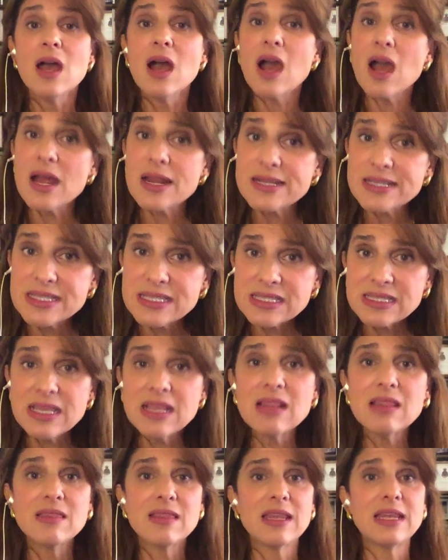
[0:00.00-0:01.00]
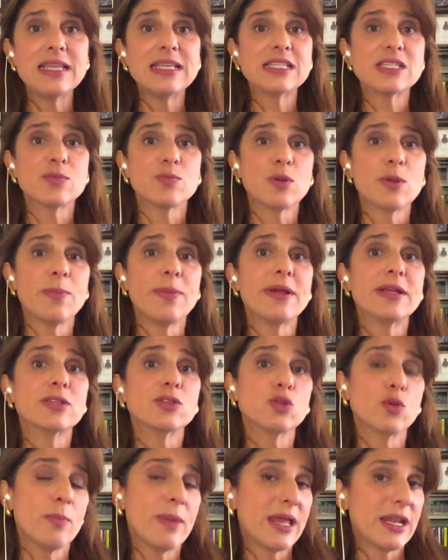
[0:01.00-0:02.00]
are still the least prepared
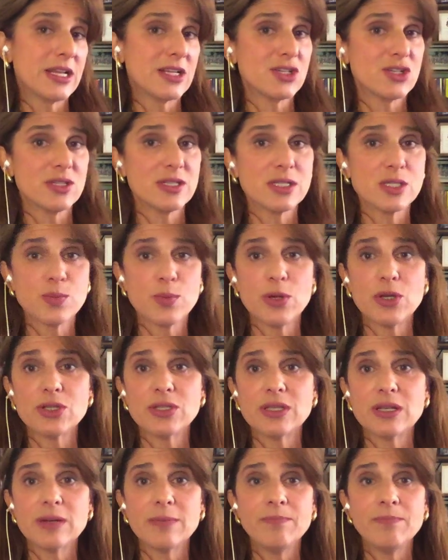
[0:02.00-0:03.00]
to manage this burden,